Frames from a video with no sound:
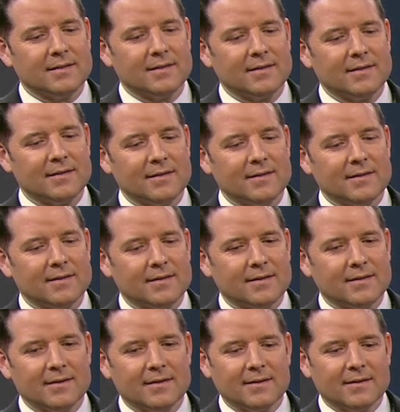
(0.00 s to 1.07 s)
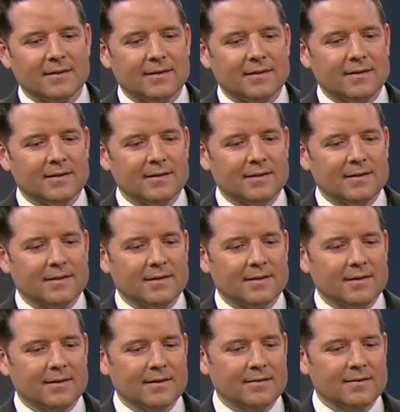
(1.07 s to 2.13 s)

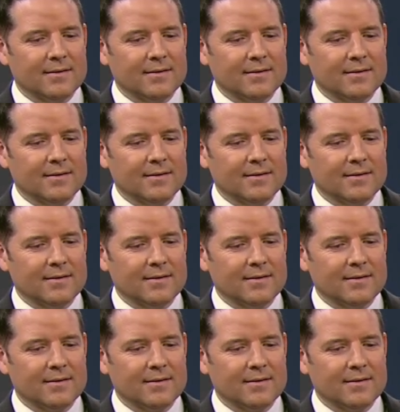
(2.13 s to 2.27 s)
The person shown says nothing.